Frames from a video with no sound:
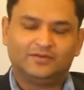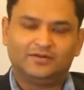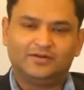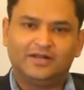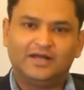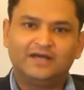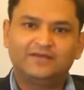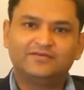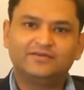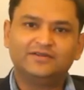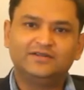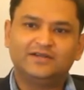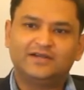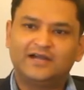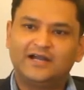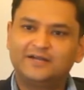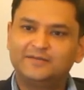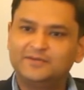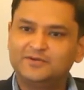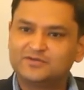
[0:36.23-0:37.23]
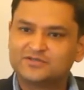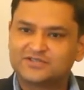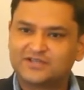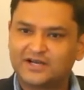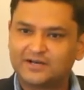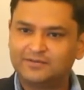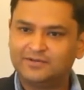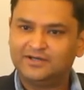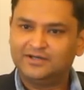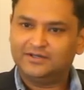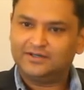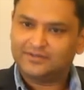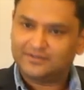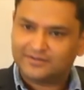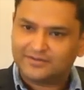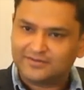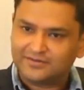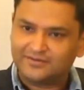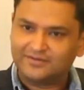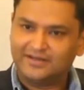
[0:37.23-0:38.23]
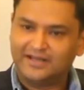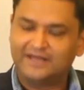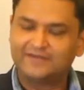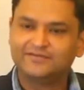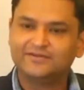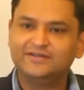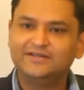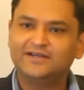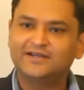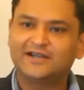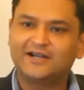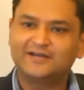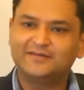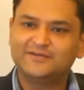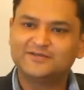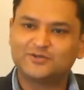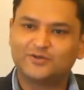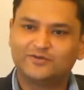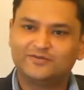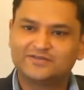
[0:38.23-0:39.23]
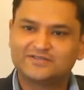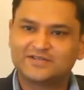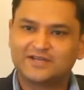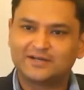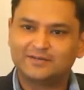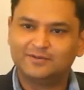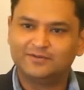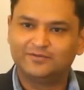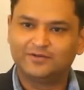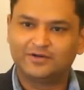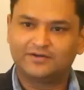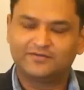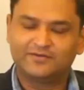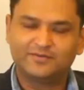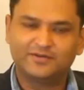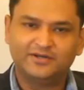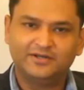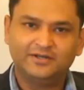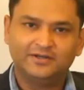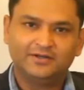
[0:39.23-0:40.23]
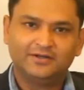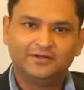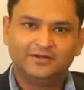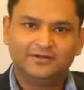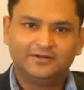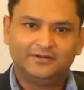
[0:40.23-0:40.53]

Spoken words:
Life in the academy was terrible. Life in the academy is always terrible for everybody.